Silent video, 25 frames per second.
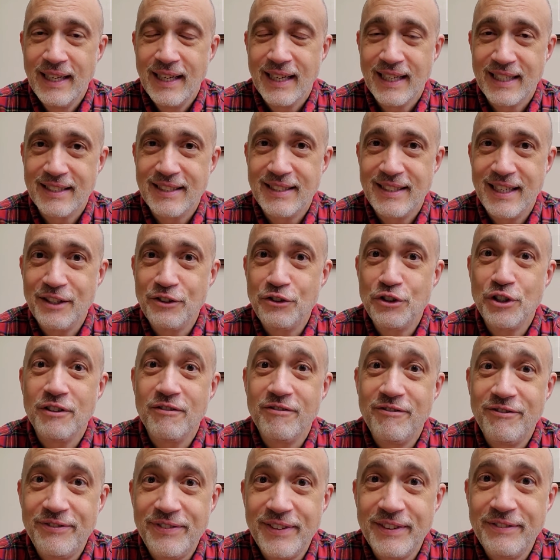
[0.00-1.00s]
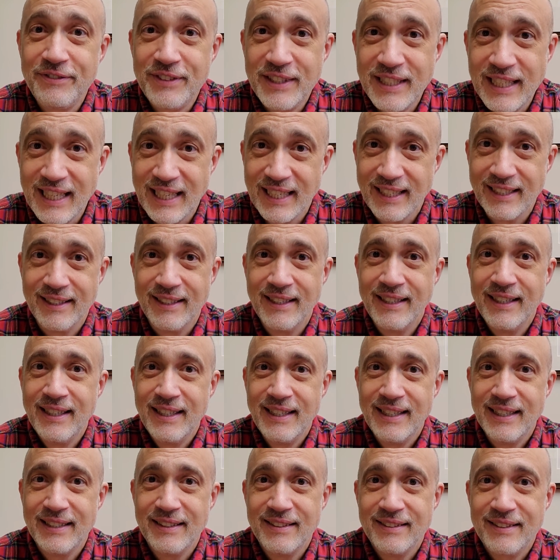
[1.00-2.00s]
Extension 15
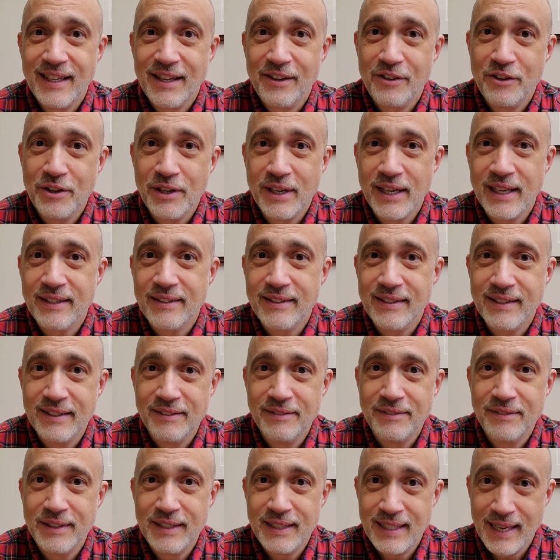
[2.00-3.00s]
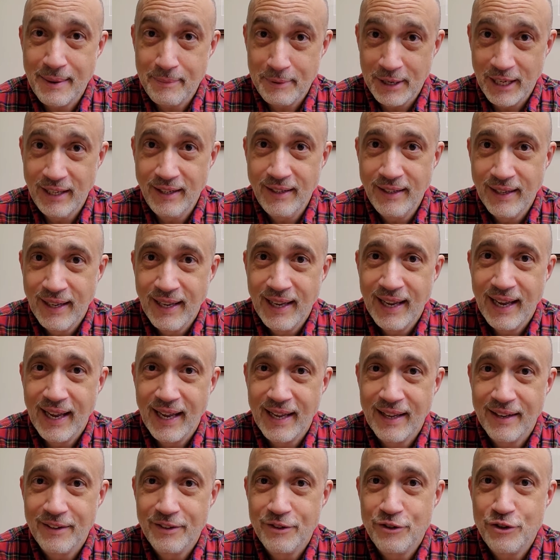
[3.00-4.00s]
is how you get to Debbie,
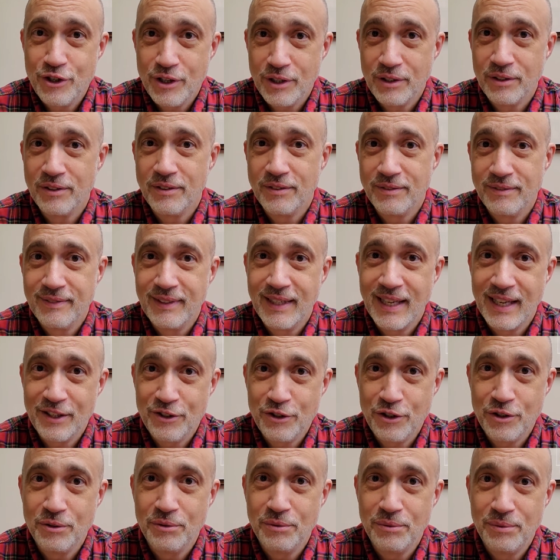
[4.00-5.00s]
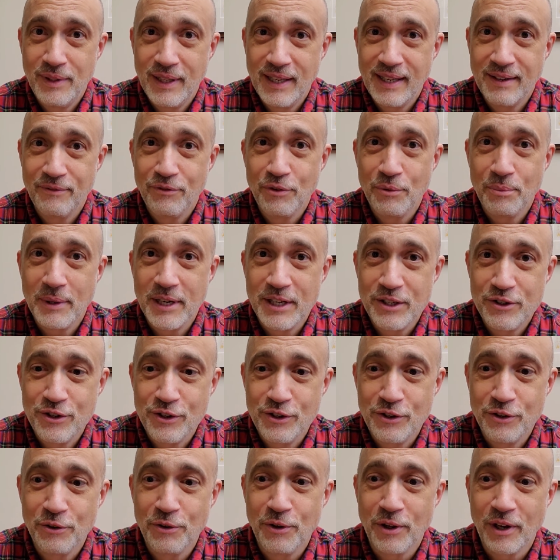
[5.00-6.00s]
and she'll get you the
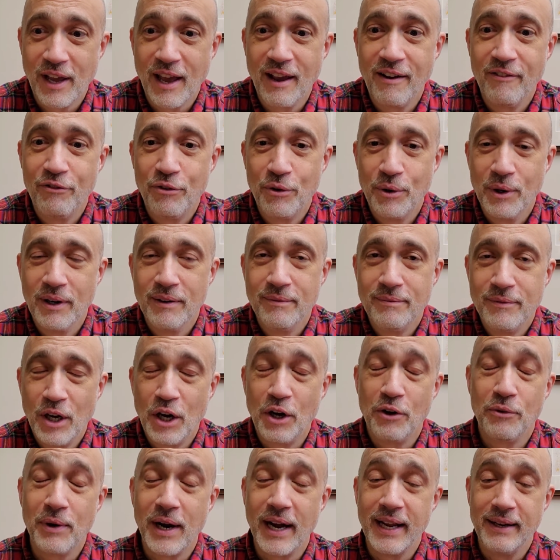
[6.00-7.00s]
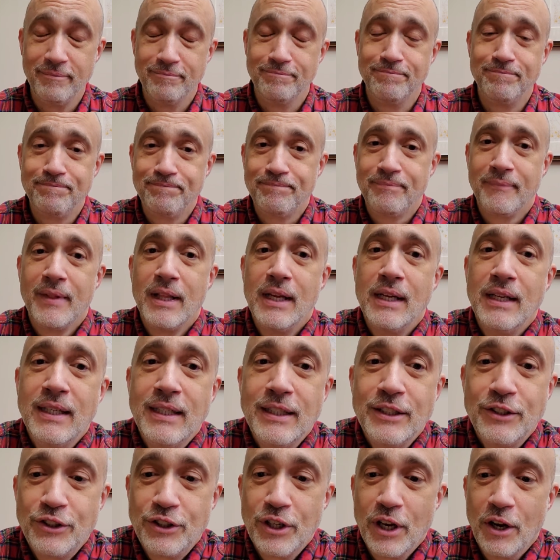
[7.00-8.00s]
information you're looking for. All right.
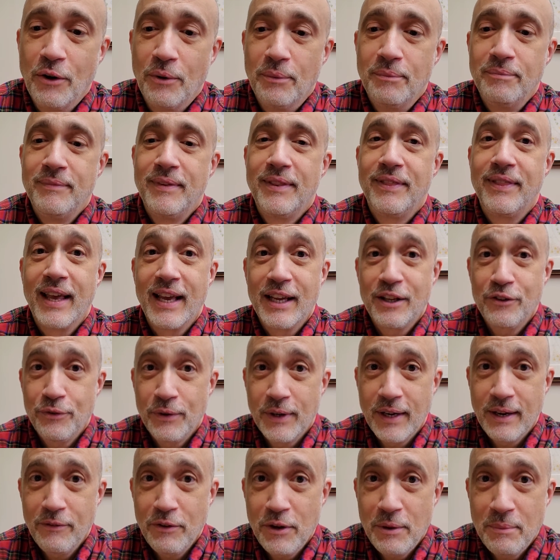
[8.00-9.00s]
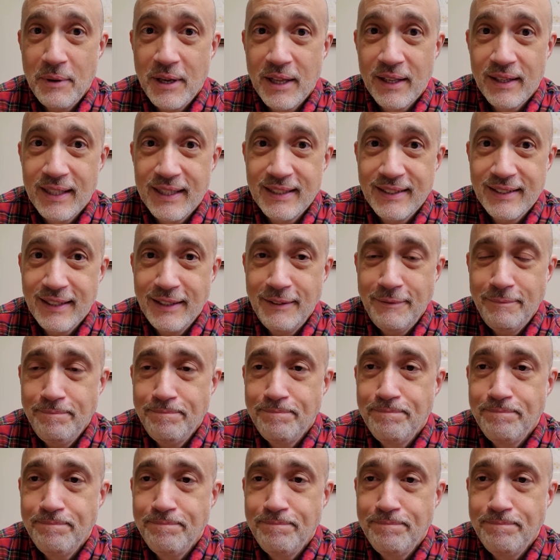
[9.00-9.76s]
So, thanks for giving me a listen.